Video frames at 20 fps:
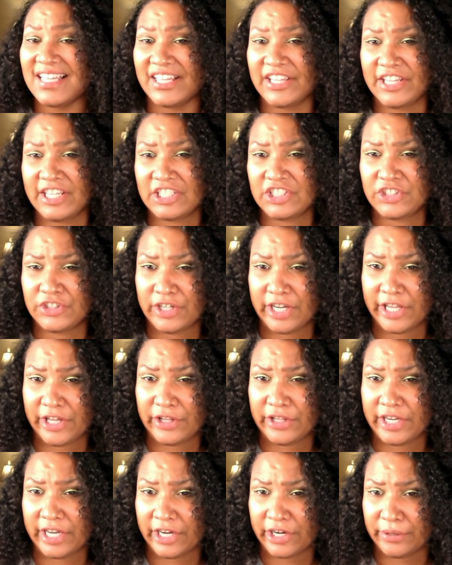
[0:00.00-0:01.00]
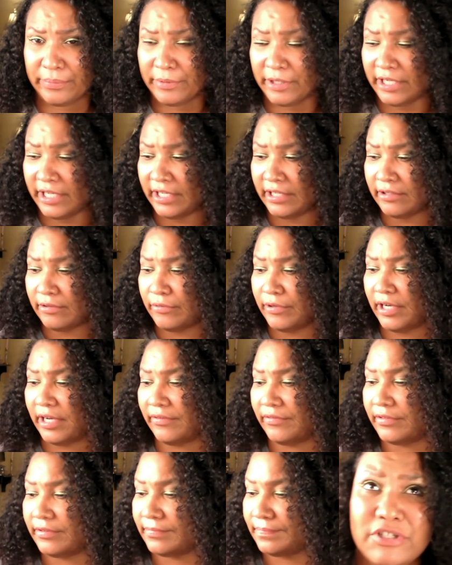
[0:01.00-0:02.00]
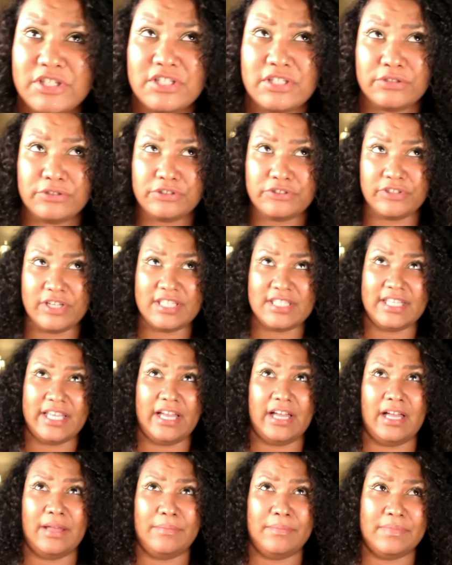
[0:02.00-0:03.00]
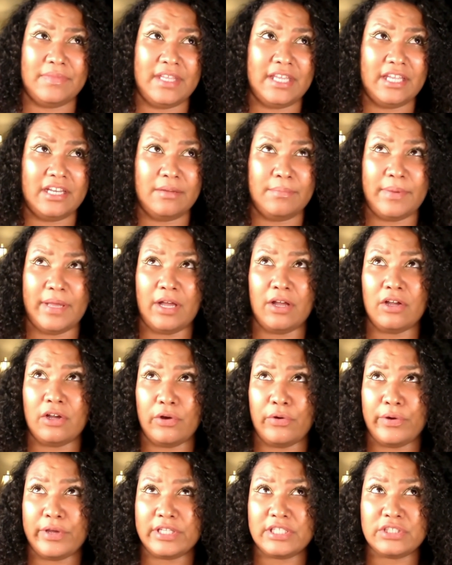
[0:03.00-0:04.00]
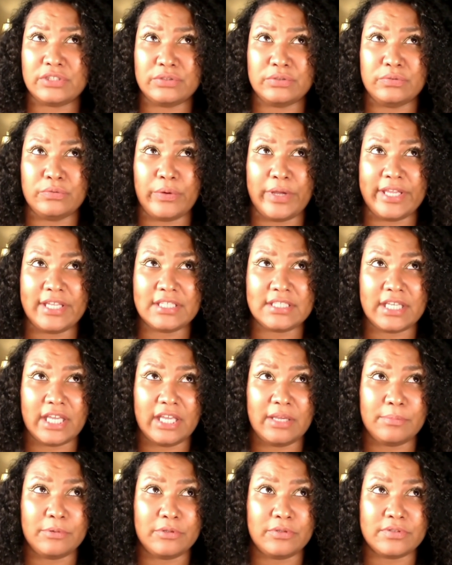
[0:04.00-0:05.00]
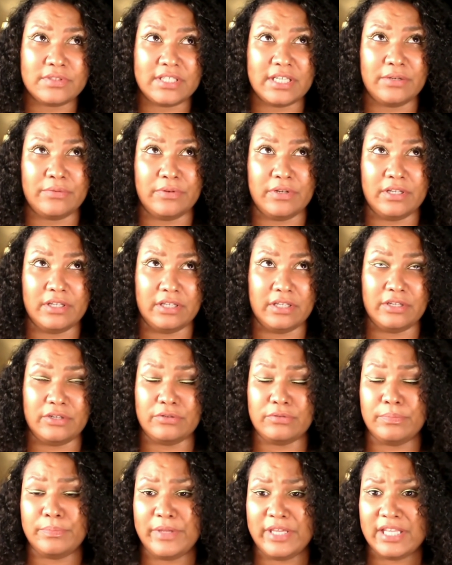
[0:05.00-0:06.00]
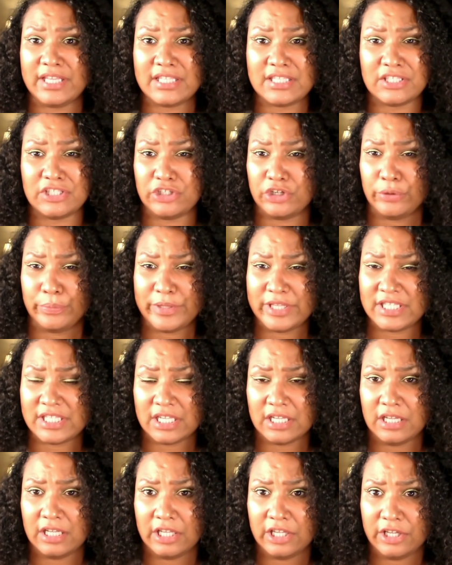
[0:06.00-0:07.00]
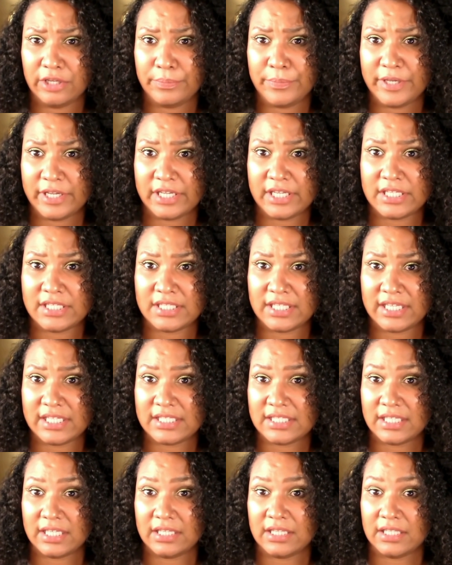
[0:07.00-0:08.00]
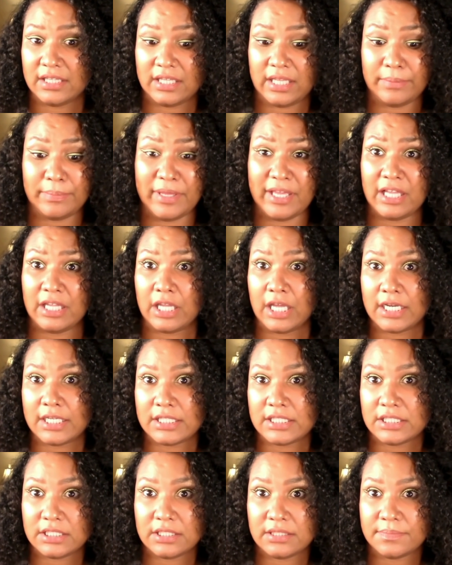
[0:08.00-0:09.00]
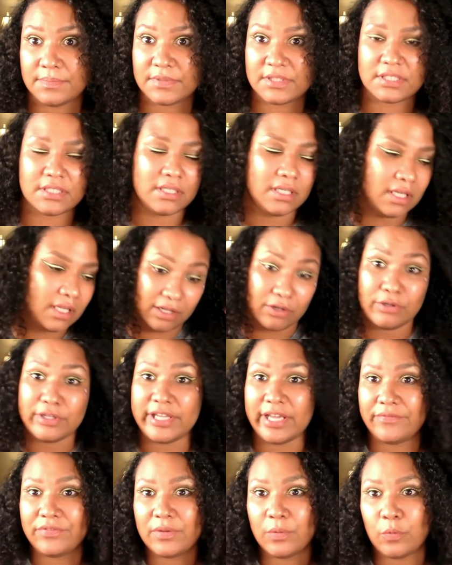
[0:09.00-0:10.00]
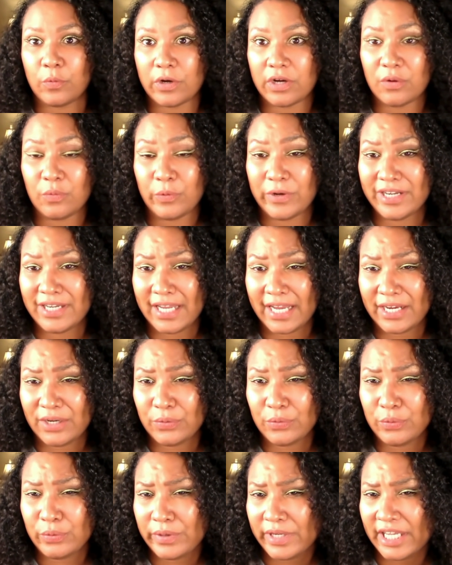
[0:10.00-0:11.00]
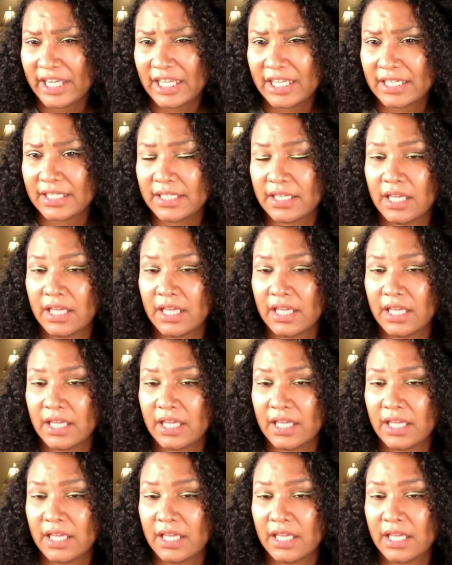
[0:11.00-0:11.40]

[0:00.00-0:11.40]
But this is how you get your nail and hair money or whatever. And I'm just so stressed out. I'm thinking about going to wait tables at one of the little men's gentlemen's club because they said that they make a lot of tips and I only have to work one night a week.